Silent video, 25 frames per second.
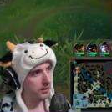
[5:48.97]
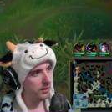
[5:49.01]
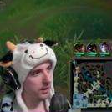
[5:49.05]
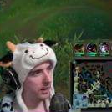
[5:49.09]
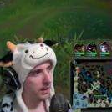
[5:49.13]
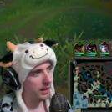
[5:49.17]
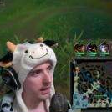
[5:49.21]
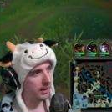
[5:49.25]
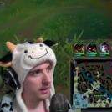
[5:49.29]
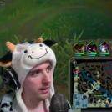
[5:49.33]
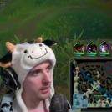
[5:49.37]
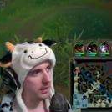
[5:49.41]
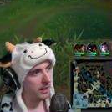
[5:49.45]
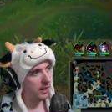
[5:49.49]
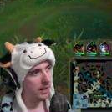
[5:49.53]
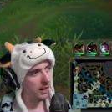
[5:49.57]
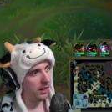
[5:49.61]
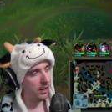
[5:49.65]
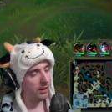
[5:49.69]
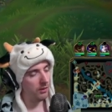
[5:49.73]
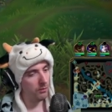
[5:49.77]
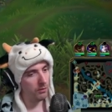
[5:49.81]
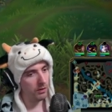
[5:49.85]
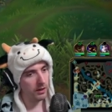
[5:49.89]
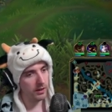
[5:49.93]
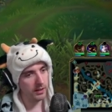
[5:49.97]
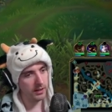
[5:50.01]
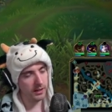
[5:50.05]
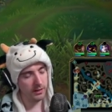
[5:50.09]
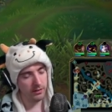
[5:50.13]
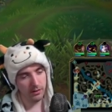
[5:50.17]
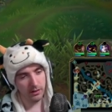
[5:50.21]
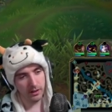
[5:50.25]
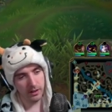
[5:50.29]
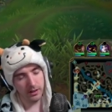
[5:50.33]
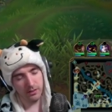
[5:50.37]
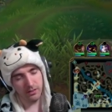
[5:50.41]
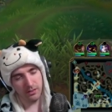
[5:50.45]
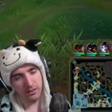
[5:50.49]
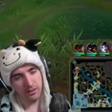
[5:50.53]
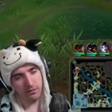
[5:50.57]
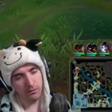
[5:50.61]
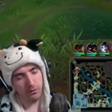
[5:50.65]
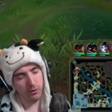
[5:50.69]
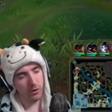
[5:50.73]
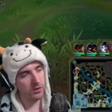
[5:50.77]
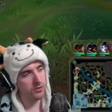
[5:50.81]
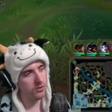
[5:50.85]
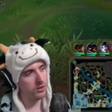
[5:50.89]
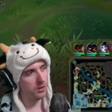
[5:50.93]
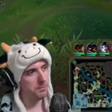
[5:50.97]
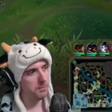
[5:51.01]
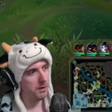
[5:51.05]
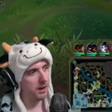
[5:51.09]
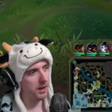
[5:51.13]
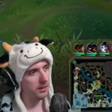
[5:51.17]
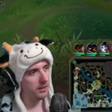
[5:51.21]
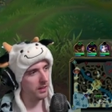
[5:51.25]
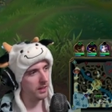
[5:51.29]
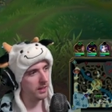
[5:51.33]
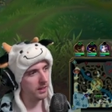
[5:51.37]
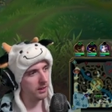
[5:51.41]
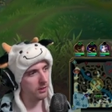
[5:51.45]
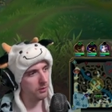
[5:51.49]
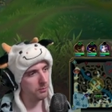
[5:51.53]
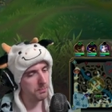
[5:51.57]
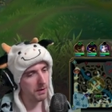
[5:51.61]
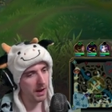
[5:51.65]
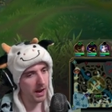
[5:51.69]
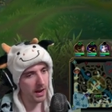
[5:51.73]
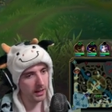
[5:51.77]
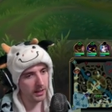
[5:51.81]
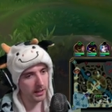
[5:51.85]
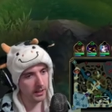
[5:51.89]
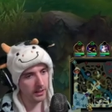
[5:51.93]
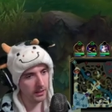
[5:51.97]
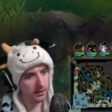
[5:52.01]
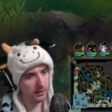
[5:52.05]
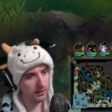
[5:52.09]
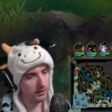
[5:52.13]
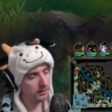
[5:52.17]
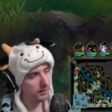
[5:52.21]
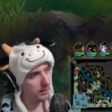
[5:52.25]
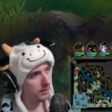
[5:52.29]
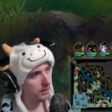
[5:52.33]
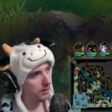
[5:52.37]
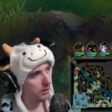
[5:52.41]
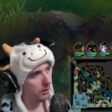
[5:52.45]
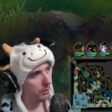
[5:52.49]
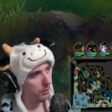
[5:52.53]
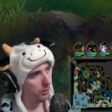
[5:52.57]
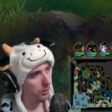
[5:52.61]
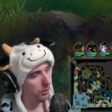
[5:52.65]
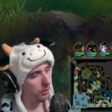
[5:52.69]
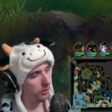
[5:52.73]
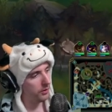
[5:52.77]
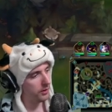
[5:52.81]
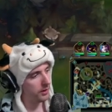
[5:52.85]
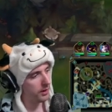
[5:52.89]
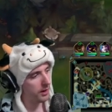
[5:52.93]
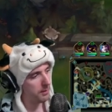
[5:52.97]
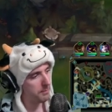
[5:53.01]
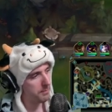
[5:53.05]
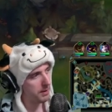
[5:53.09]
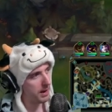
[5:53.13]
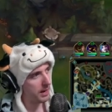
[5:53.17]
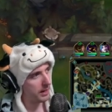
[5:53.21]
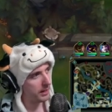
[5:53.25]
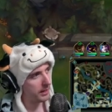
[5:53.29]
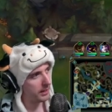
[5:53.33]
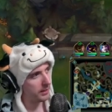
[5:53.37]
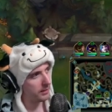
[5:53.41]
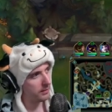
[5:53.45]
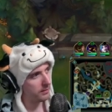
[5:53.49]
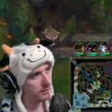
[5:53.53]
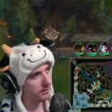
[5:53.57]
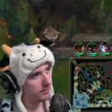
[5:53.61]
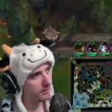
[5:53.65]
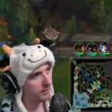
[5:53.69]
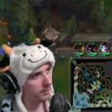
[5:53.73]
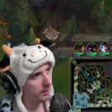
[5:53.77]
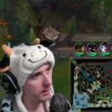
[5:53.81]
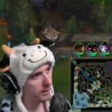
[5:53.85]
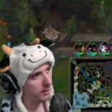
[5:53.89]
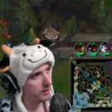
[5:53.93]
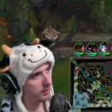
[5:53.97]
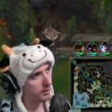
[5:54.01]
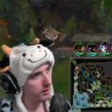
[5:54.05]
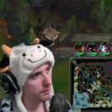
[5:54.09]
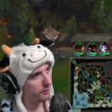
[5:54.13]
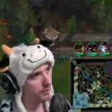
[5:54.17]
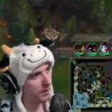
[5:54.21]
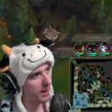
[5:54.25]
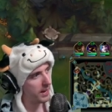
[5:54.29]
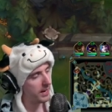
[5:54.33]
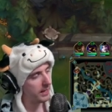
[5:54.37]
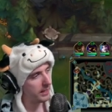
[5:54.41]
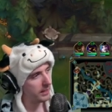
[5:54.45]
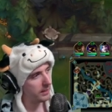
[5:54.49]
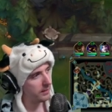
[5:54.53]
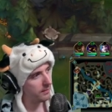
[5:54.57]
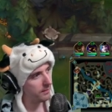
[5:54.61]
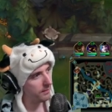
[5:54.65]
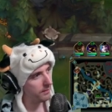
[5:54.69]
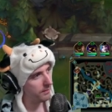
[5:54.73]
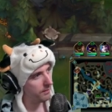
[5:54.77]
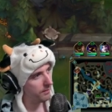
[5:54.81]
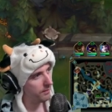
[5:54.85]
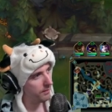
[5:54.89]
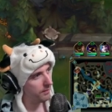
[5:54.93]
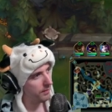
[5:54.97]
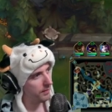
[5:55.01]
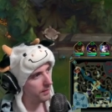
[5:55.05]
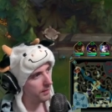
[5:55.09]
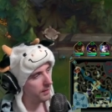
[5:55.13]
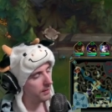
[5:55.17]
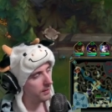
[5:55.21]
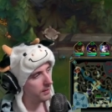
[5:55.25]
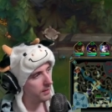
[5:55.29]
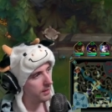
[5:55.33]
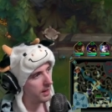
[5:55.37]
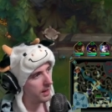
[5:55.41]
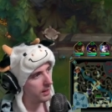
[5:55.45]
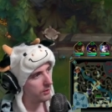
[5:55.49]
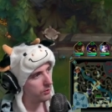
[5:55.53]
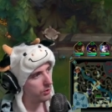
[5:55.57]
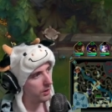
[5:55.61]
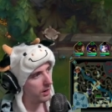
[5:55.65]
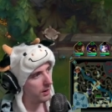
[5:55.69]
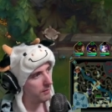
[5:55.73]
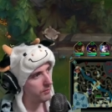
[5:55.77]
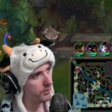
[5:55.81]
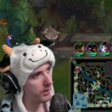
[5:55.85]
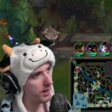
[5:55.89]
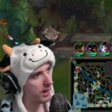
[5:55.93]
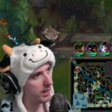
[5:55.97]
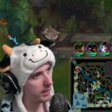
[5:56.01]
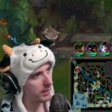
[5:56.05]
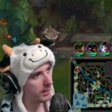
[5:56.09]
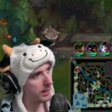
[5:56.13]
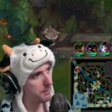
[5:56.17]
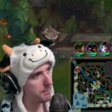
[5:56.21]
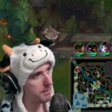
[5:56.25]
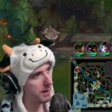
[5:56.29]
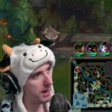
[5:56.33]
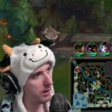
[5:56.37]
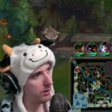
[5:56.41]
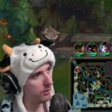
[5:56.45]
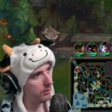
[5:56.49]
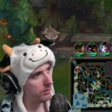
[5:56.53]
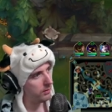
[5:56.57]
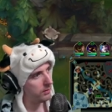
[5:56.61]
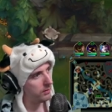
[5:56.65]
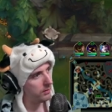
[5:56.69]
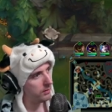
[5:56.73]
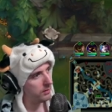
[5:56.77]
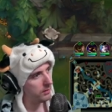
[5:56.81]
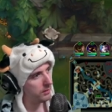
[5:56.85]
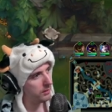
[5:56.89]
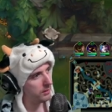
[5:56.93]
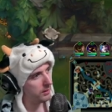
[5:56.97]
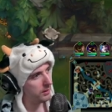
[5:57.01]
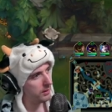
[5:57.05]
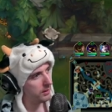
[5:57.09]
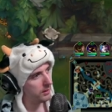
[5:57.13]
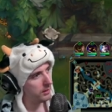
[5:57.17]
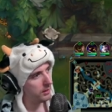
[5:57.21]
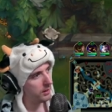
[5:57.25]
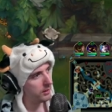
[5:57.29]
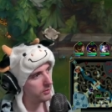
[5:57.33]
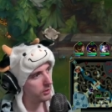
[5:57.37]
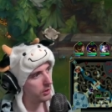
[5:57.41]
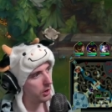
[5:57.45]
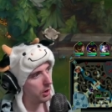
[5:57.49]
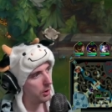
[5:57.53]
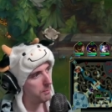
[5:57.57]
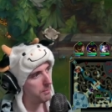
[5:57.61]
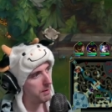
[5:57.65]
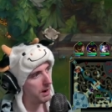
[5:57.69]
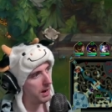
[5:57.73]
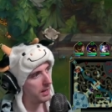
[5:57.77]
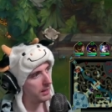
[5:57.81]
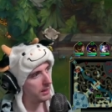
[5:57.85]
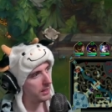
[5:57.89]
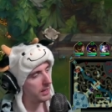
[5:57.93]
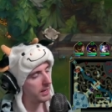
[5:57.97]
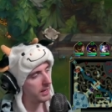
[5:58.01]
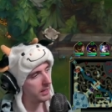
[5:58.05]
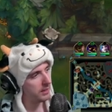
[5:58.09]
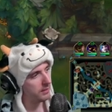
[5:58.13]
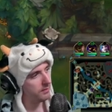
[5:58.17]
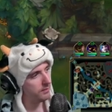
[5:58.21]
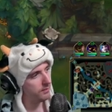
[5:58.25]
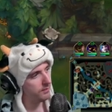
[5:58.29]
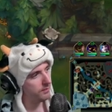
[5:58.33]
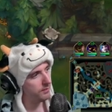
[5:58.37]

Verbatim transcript: in uh, one of these lanes. Unfortunately, bot lane is backing. Oh, they're not backing. They're fighting. That's what I'm talking about. Let's go, bot lane.